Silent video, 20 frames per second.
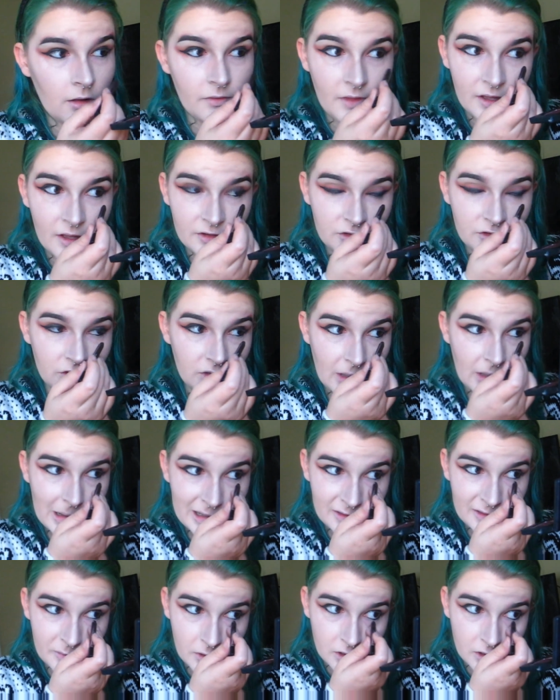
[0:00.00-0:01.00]
That's
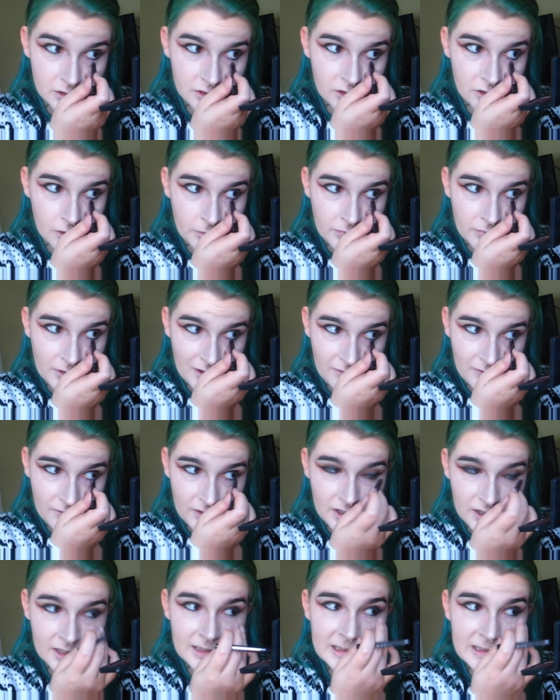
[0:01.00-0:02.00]
just personal
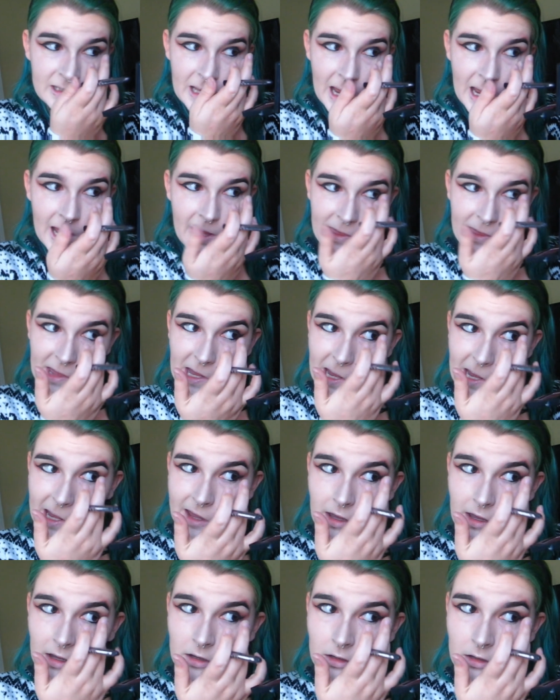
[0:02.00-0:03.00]
preference. I
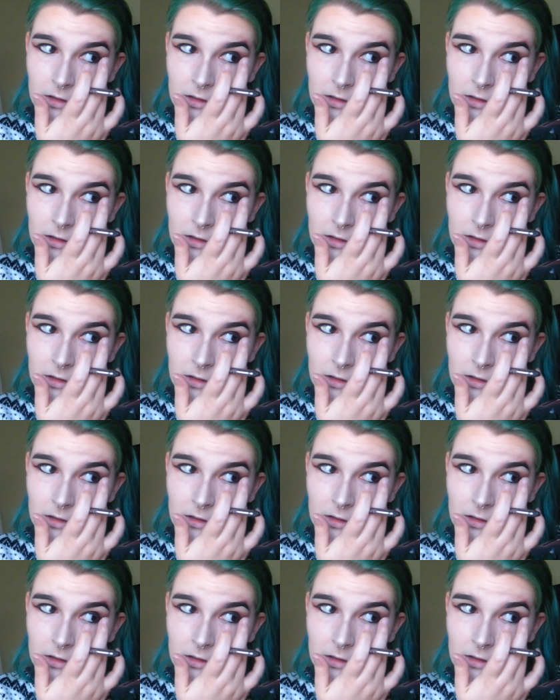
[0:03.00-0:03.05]
think